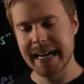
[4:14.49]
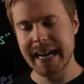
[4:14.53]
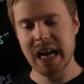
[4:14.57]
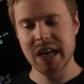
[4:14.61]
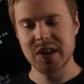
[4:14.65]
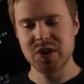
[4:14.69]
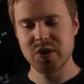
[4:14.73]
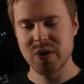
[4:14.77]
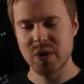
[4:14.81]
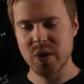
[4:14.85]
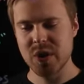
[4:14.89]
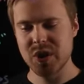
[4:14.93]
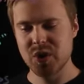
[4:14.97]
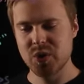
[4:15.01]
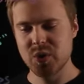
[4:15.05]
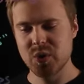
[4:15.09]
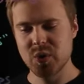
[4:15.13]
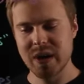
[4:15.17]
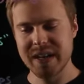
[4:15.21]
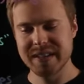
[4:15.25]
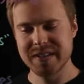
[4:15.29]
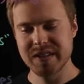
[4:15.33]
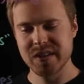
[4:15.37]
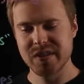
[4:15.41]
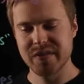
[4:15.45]
And
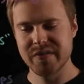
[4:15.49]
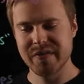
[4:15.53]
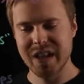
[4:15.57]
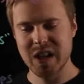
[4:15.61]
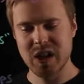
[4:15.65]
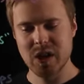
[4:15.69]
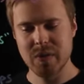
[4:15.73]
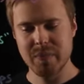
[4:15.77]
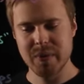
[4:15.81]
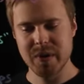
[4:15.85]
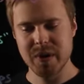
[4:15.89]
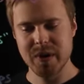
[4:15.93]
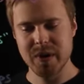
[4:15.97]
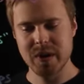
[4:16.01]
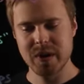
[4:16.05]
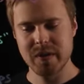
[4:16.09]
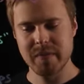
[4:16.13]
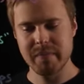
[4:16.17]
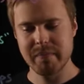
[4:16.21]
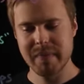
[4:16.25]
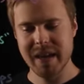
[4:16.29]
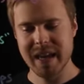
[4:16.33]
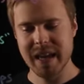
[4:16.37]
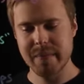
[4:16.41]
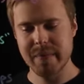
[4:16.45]
you as a
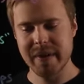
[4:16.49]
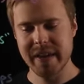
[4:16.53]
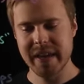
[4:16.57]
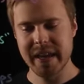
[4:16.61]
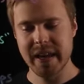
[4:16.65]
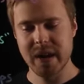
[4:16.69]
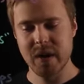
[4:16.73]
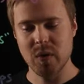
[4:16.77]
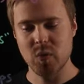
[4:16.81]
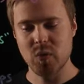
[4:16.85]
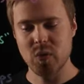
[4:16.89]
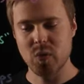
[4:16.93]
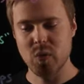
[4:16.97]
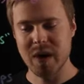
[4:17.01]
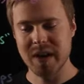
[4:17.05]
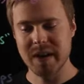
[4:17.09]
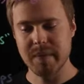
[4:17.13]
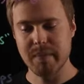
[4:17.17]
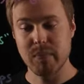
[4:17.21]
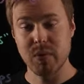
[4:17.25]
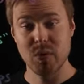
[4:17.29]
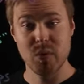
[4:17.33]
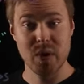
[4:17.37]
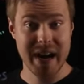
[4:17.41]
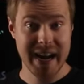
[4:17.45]
developer maybe will want
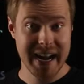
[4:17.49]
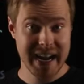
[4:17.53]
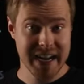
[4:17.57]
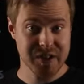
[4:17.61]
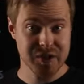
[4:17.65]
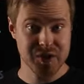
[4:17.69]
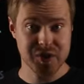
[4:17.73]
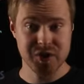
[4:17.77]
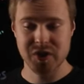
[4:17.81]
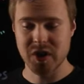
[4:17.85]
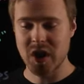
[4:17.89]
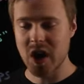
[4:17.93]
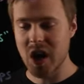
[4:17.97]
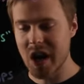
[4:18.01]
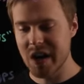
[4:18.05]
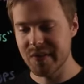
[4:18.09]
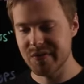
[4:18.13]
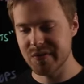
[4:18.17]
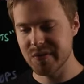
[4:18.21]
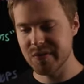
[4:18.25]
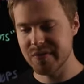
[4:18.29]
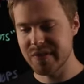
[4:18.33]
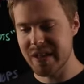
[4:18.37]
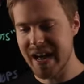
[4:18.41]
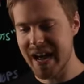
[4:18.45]
to branch
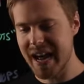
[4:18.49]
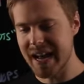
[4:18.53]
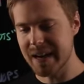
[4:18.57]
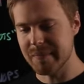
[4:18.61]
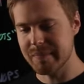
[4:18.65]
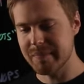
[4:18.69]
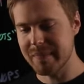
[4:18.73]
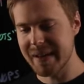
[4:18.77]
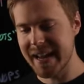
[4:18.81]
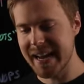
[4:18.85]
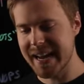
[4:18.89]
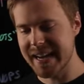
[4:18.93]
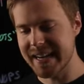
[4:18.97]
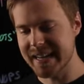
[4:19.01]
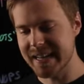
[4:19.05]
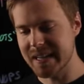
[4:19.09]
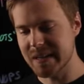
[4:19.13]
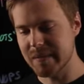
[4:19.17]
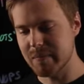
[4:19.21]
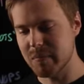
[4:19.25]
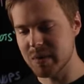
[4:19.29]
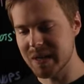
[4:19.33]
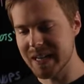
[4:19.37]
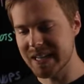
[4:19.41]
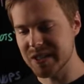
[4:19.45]
off of that
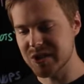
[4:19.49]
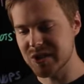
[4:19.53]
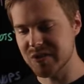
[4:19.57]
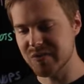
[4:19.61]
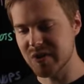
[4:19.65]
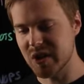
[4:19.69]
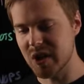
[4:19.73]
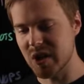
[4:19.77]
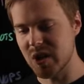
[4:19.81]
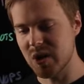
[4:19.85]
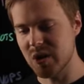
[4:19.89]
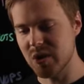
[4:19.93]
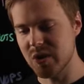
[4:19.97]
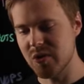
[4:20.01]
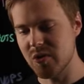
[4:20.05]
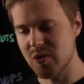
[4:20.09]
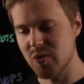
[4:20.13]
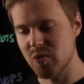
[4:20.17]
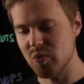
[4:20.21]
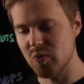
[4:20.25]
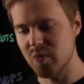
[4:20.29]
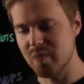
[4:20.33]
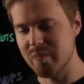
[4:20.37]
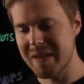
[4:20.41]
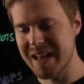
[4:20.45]
main branch of code,
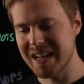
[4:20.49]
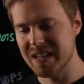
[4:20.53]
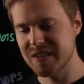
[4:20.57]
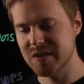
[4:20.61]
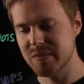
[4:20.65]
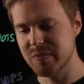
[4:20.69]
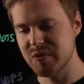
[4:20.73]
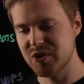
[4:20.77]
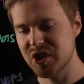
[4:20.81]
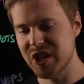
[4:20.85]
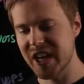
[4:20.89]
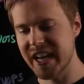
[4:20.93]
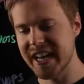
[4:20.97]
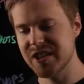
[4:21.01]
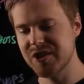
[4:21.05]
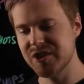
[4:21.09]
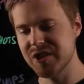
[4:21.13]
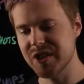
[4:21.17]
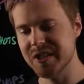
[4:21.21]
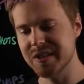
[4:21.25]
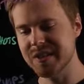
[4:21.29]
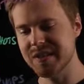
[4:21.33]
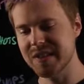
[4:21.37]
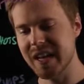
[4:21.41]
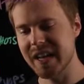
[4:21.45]
make some
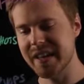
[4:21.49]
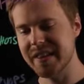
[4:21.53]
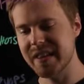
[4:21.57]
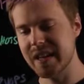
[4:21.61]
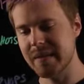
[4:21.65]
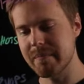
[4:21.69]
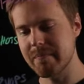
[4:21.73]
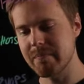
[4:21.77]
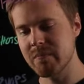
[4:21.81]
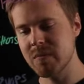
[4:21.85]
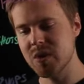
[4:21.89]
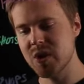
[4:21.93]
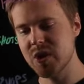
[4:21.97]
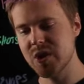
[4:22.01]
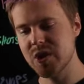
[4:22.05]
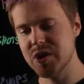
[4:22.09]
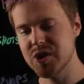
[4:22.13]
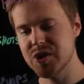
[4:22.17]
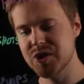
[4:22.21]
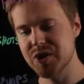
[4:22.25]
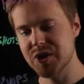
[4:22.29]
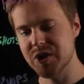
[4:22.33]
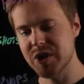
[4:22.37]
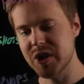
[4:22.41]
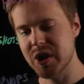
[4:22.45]
changes, and then
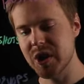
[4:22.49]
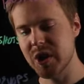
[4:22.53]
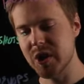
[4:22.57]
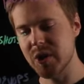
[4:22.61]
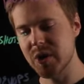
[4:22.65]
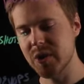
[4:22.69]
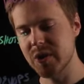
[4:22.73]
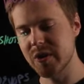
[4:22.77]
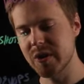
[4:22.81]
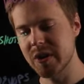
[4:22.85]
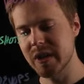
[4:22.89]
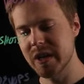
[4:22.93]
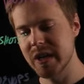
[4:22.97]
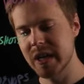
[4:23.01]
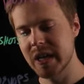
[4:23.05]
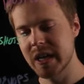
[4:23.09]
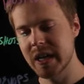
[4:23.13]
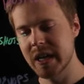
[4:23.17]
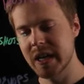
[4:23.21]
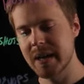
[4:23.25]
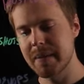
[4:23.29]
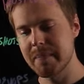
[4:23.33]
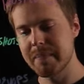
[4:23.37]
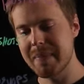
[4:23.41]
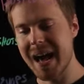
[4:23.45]
merge your code
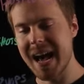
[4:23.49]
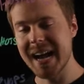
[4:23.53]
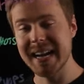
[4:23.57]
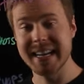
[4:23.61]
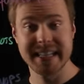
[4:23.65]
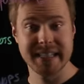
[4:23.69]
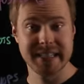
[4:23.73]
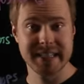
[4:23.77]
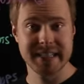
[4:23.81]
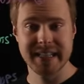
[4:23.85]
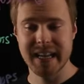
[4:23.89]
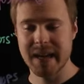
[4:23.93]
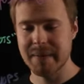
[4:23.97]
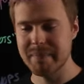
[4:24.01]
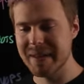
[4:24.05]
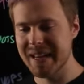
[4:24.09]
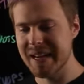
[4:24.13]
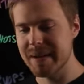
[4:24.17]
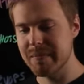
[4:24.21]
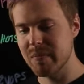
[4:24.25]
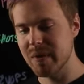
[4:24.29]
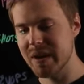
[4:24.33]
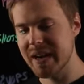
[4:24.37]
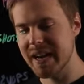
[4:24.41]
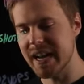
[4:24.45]
back into that
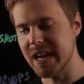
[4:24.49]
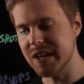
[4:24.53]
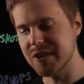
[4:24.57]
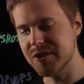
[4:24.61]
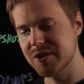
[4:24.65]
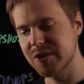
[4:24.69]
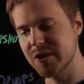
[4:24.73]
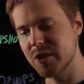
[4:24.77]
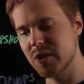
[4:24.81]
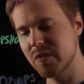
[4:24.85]
main branch.